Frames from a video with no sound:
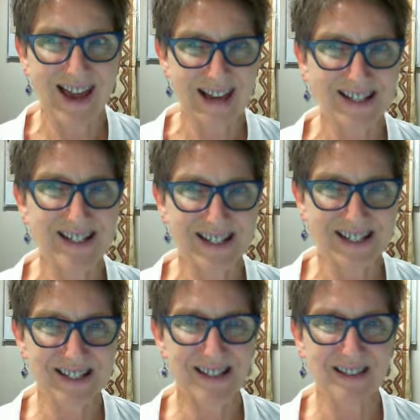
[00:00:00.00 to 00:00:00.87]

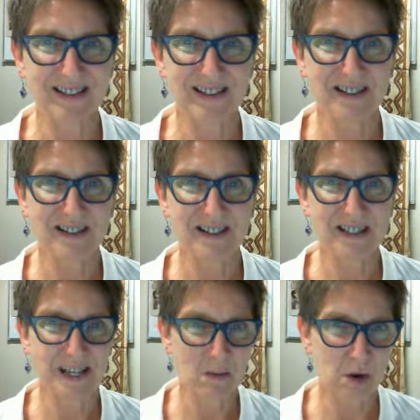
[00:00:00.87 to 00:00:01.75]
access to the
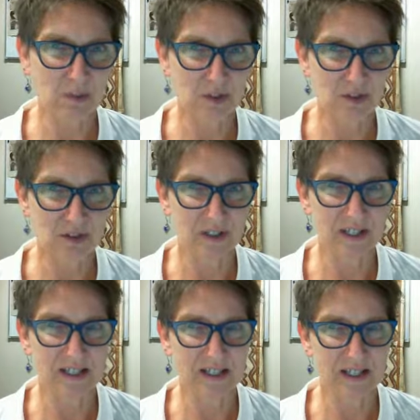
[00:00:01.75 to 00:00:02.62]
same
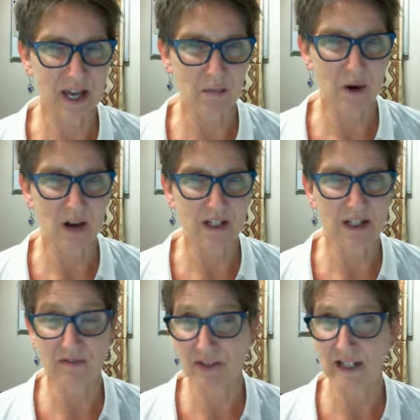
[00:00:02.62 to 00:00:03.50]
opportunities that they
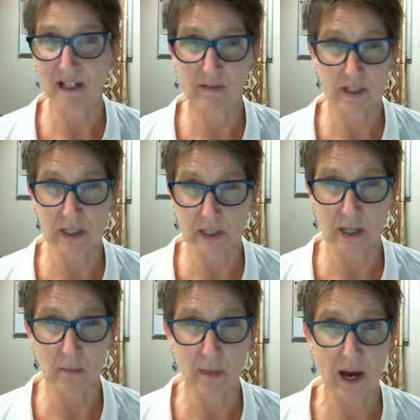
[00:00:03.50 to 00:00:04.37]
might if they lived in
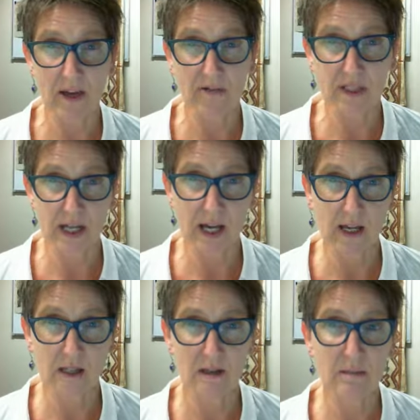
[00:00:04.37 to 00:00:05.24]
another part of
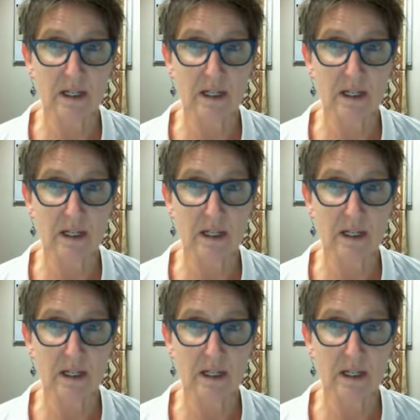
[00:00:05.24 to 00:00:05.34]
town,